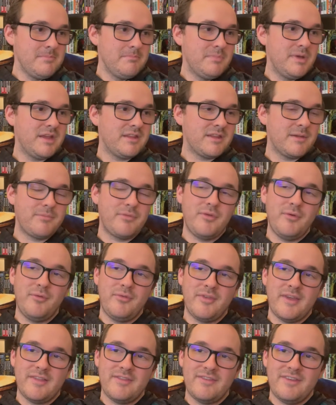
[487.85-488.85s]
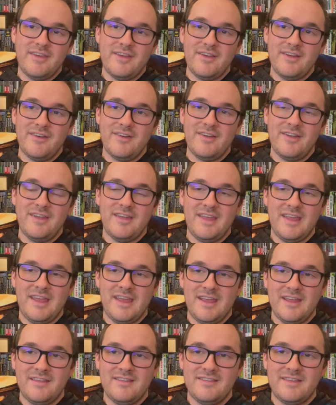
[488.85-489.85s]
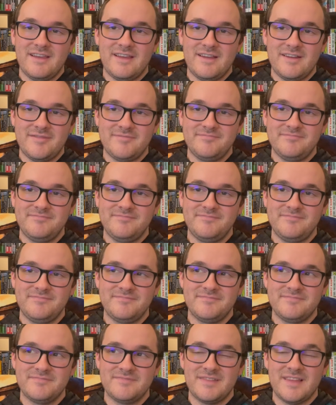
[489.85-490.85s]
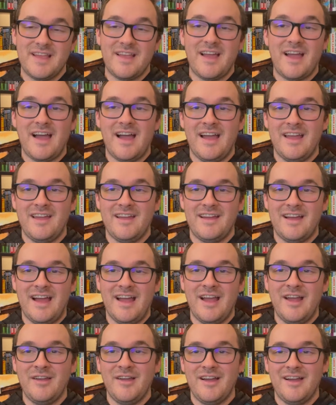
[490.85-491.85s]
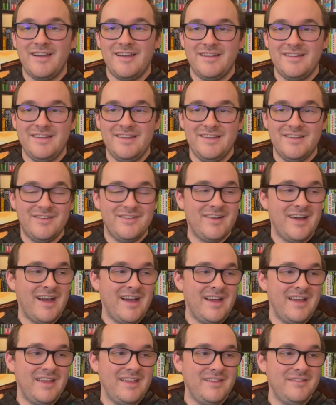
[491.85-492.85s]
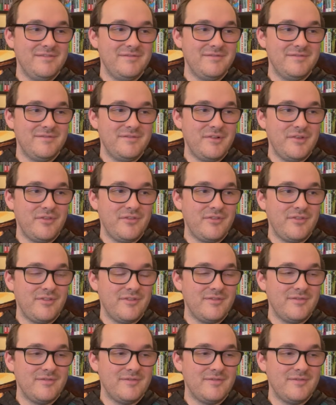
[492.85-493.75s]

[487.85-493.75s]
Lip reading: picked up two sets here, and I was